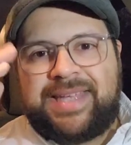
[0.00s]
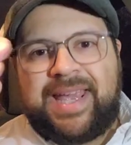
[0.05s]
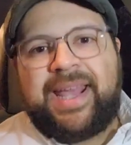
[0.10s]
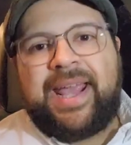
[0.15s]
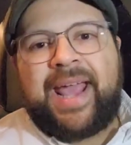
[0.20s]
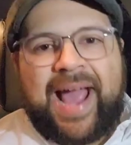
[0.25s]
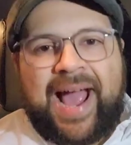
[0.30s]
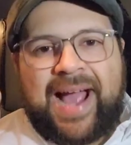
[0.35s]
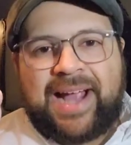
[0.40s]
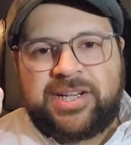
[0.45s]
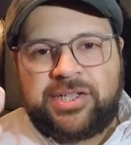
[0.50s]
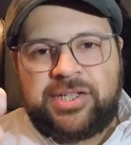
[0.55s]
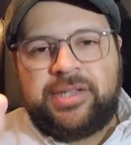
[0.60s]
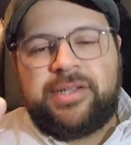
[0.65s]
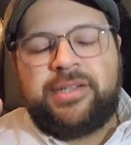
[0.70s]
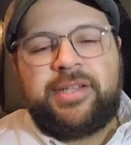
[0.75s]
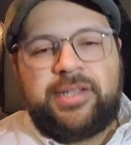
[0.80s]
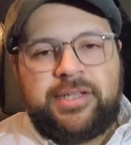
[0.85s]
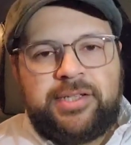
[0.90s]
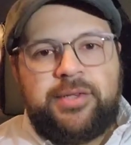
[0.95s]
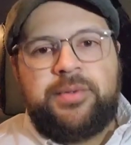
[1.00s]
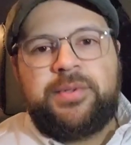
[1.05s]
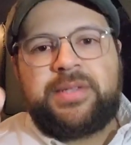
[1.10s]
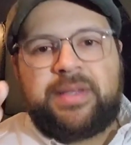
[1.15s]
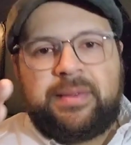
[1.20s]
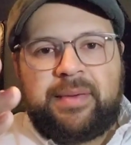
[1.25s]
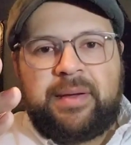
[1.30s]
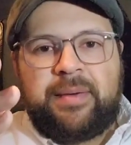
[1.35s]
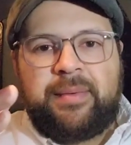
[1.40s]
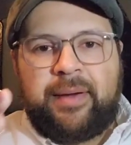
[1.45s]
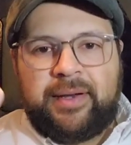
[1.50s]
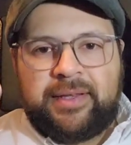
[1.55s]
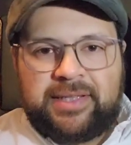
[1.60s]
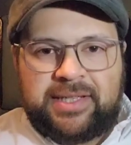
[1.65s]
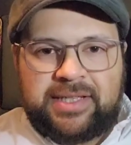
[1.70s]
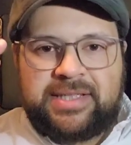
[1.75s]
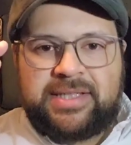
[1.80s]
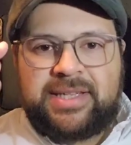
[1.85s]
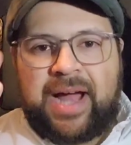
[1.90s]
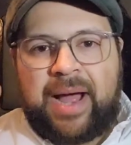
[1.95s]
take action to do something about
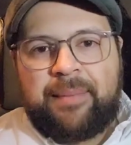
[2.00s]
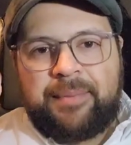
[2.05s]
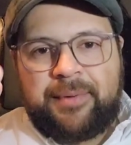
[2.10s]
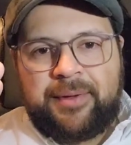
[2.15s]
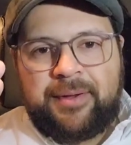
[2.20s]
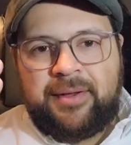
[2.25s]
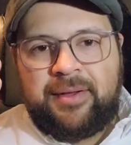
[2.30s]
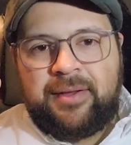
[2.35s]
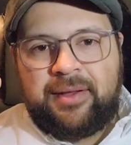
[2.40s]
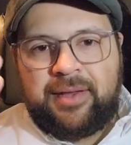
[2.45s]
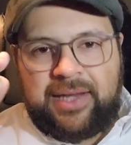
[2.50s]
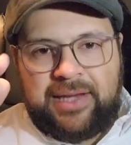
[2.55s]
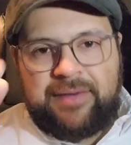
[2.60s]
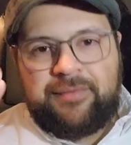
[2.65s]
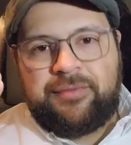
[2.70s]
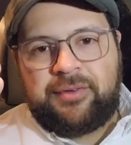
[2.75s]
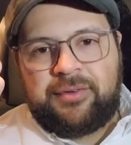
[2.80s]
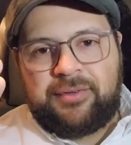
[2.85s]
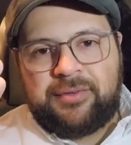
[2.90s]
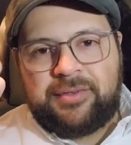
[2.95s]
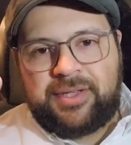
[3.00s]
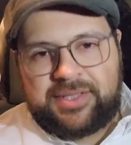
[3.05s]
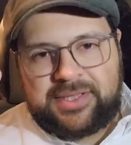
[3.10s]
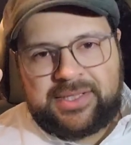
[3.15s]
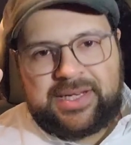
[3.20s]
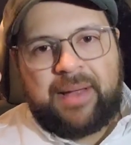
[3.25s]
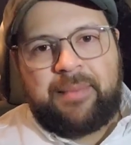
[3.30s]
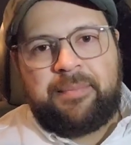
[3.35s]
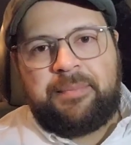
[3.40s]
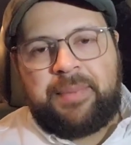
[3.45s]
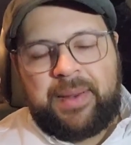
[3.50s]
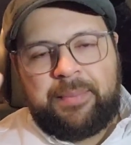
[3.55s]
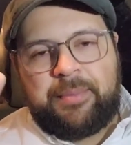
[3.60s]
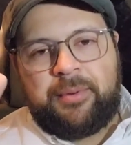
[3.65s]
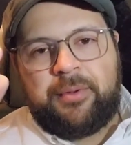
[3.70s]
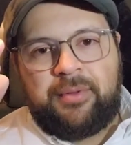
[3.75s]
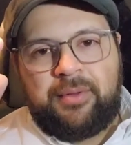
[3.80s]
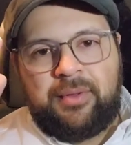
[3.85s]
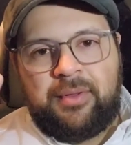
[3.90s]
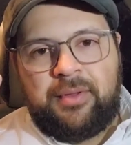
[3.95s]
it, to stop evil, to stop
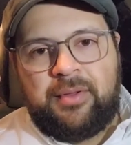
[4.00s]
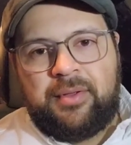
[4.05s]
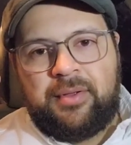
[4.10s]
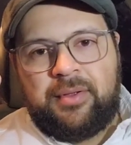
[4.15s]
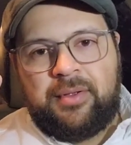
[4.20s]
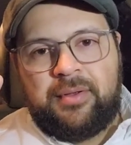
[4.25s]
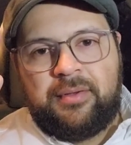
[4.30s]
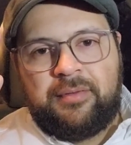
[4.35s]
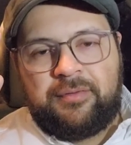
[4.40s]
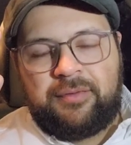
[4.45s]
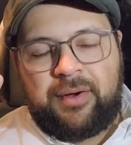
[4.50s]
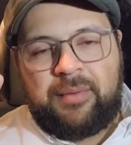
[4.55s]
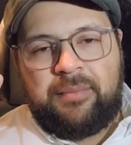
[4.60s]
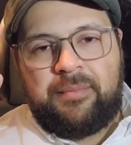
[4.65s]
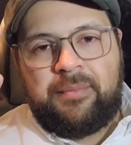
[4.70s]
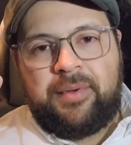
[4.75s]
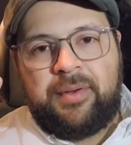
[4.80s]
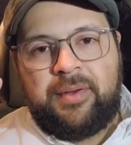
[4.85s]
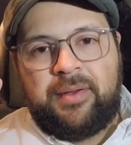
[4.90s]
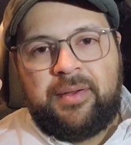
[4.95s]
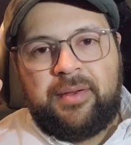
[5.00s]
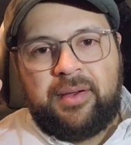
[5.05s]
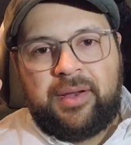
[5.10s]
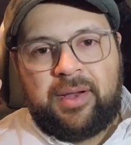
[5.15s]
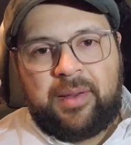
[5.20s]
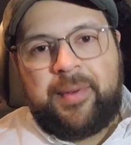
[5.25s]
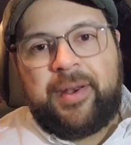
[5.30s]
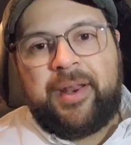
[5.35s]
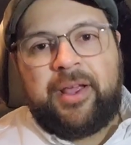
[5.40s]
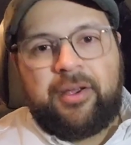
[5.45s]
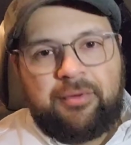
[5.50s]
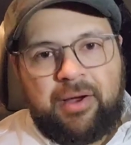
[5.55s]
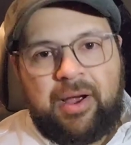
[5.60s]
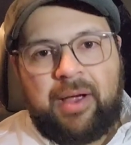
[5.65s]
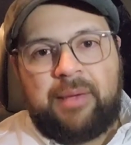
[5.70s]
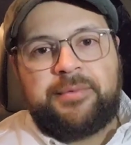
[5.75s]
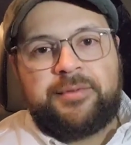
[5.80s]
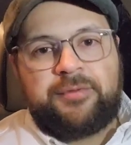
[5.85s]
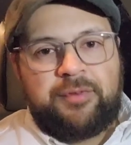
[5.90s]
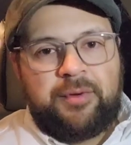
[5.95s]
people from committing
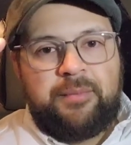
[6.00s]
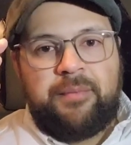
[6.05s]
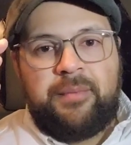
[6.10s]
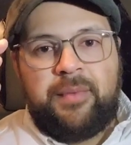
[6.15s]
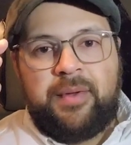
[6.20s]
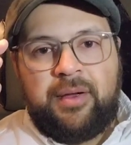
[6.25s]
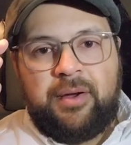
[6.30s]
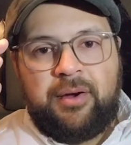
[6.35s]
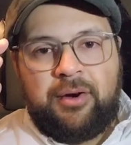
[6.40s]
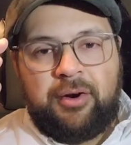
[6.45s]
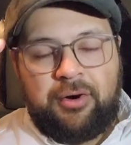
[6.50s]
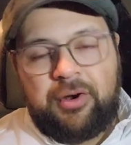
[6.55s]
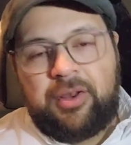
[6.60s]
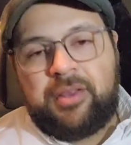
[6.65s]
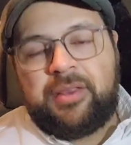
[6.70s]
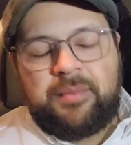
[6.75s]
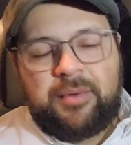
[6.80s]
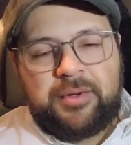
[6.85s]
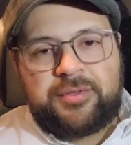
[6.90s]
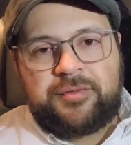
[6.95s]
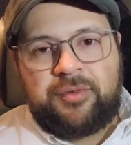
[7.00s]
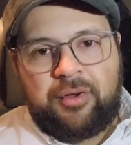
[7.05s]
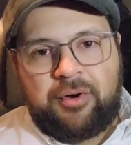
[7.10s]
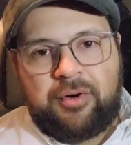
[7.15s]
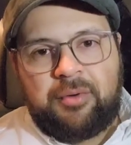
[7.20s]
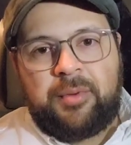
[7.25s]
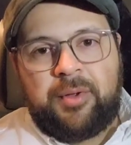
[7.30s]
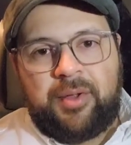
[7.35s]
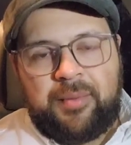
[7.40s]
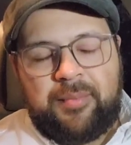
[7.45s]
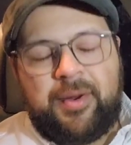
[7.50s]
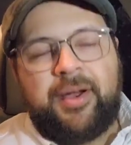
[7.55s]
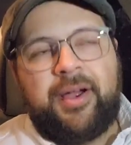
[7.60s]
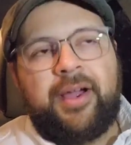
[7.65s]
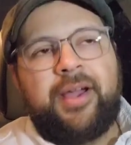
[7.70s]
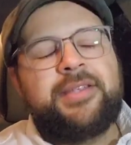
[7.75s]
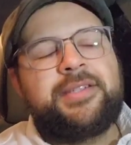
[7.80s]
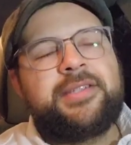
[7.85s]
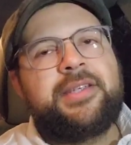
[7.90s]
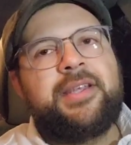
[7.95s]
crimes, from hurting the most vulnerable
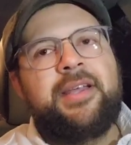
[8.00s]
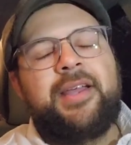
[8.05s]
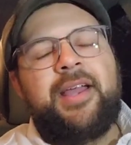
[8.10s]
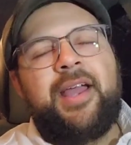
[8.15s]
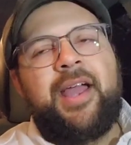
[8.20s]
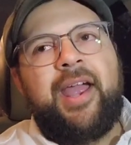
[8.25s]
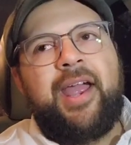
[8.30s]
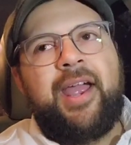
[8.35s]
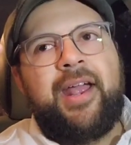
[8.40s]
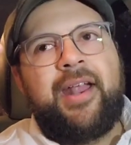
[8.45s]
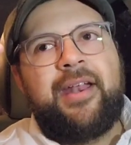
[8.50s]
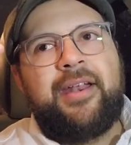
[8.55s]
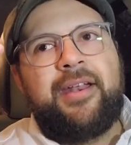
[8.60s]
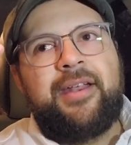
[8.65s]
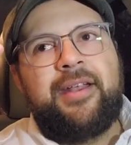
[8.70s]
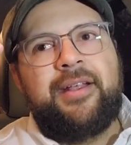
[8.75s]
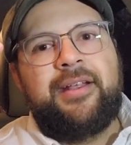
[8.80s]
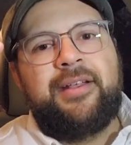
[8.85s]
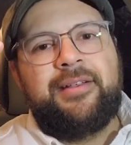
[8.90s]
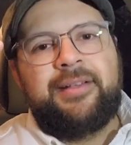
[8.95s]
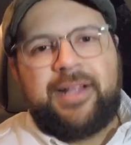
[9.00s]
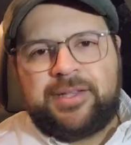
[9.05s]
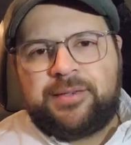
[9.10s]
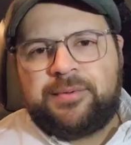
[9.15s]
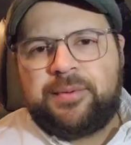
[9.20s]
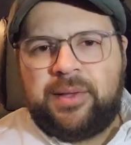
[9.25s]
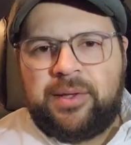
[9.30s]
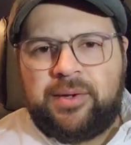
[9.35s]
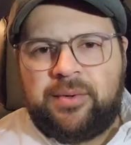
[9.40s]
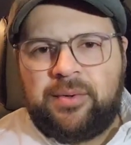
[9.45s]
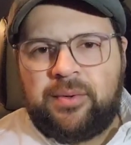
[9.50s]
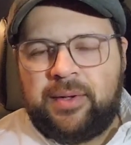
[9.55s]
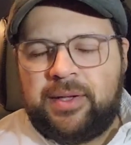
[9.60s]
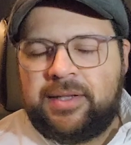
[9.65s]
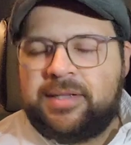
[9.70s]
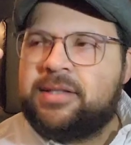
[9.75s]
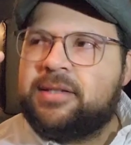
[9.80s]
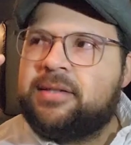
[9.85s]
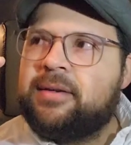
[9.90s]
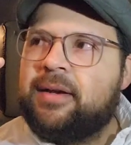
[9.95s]
among us. And that's really
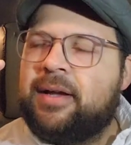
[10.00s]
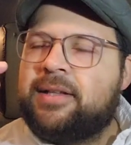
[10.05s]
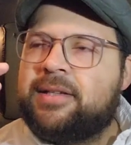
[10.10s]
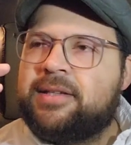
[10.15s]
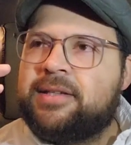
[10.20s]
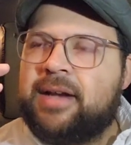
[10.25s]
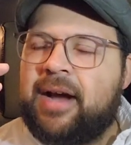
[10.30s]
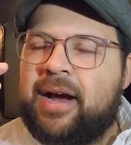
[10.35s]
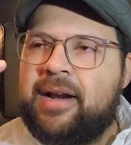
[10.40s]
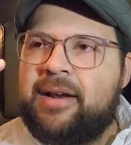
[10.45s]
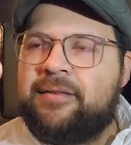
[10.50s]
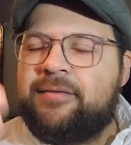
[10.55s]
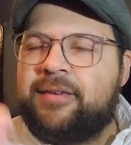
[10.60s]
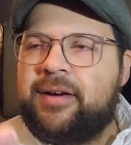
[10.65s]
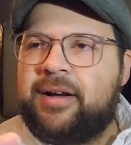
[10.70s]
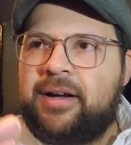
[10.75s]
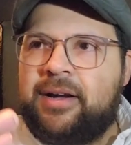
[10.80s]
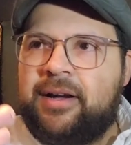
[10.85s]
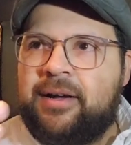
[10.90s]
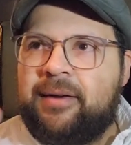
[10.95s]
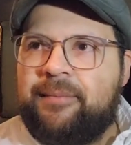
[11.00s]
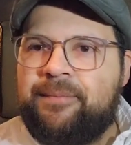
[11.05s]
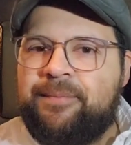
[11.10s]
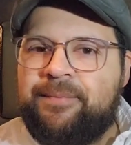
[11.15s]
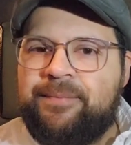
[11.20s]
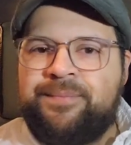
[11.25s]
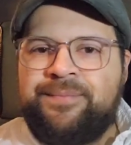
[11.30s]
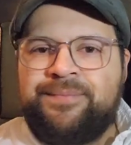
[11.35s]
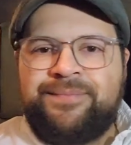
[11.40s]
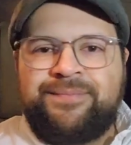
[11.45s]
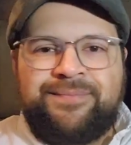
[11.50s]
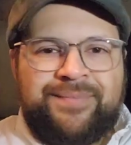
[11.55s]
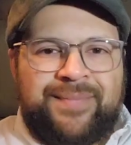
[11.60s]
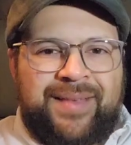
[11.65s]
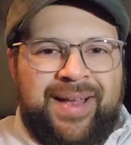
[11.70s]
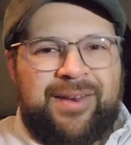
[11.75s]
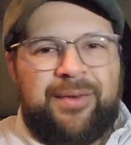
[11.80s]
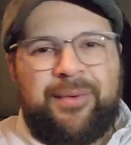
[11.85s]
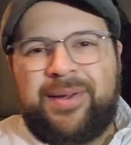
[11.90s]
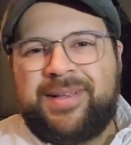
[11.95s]
cool. It's kind of a,
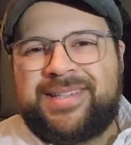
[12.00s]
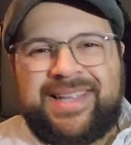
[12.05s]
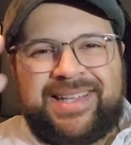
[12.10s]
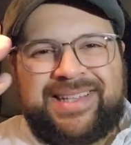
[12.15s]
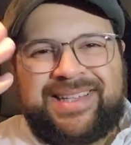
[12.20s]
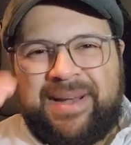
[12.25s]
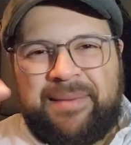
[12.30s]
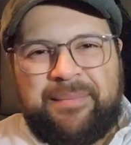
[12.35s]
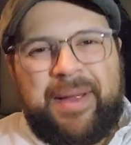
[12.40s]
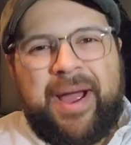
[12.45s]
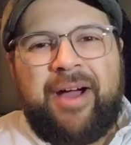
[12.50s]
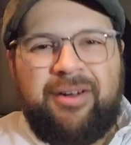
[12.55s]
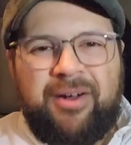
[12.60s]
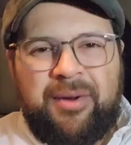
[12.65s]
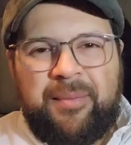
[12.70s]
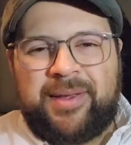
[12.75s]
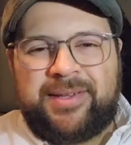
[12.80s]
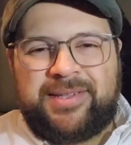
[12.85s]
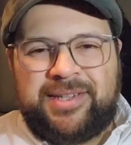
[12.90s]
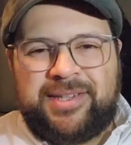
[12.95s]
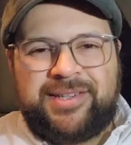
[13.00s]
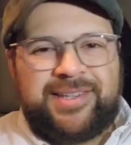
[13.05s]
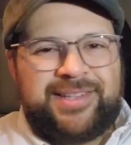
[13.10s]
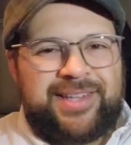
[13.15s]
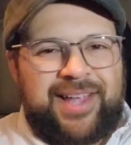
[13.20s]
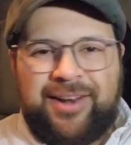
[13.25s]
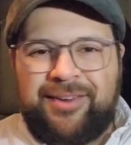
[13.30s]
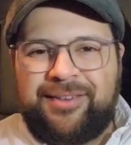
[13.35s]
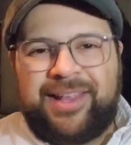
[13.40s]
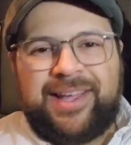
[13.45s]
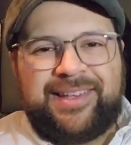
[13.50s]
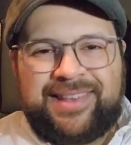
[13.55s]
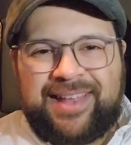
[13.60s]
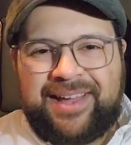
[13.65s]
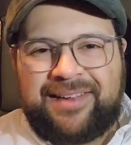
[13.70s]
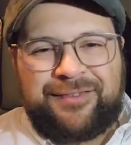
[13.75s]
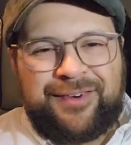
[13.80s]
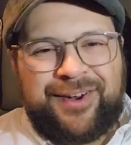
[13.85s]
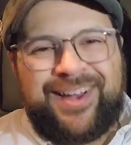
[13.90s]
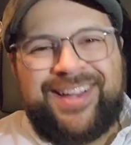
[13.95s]
I don't want to say it's an empowering message because I don't like
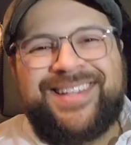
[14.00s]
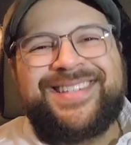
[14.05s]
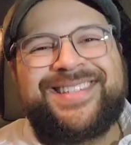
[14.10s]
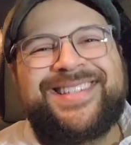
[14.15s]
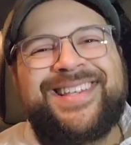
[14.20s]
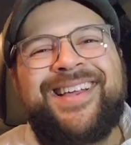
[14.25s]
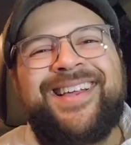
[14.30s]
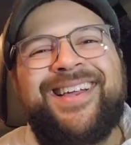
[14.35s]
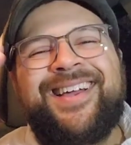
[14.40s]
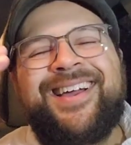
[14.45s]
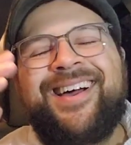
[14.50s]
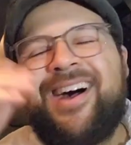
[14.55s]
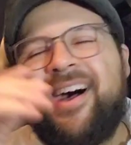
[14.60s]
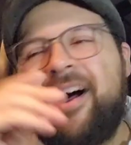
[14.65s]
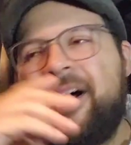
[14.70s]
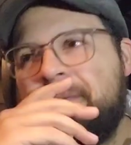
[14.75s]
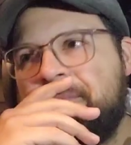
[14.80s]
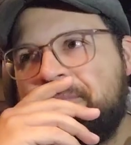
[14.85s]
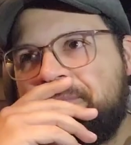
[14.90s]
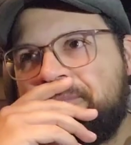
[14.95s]
that phrase. I